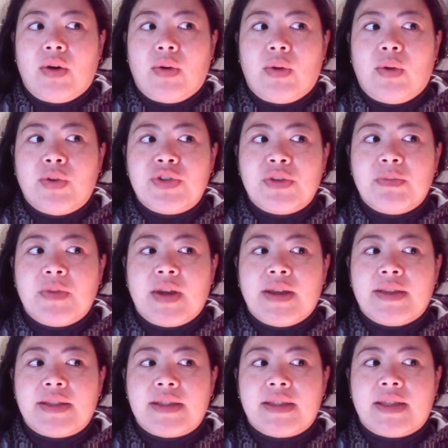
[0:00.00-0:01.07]
also
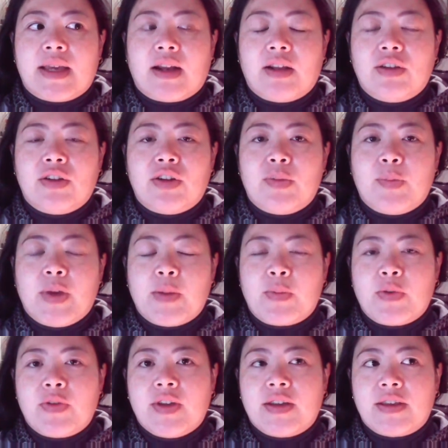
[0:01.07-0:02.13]
means that a lot of people
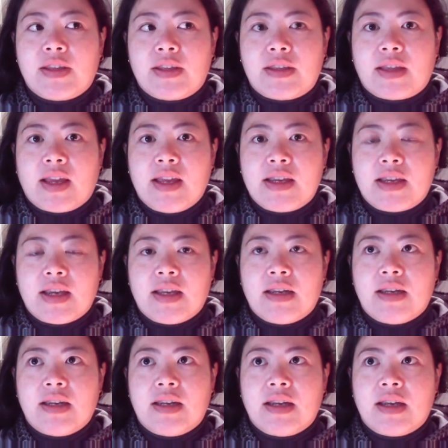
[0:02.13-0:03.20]
think that they
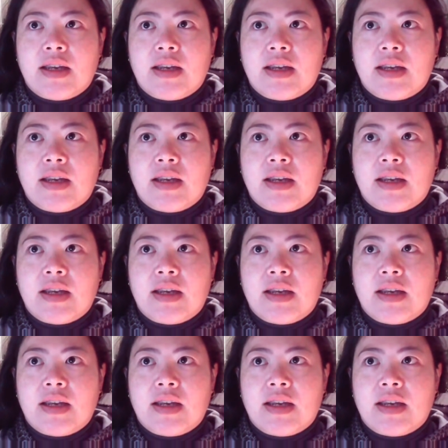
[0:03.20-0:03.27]
can